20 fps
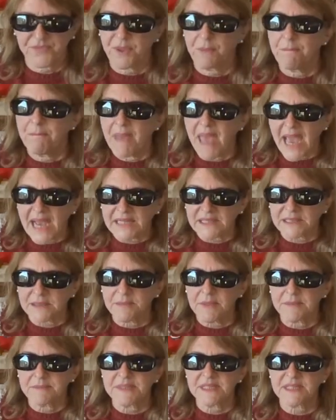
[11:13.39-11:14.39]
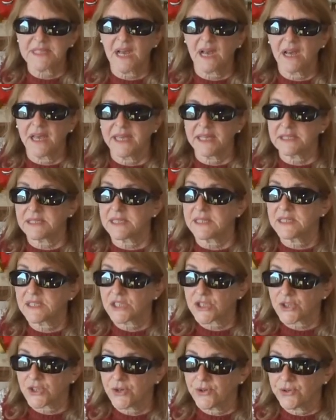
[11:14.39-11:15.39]
the maximum size
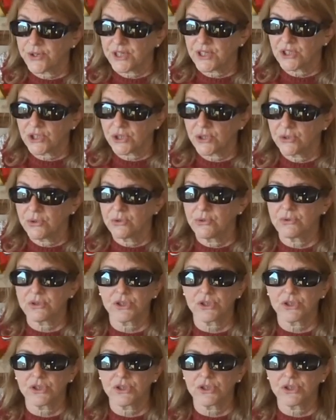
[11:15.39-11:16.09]
is 32,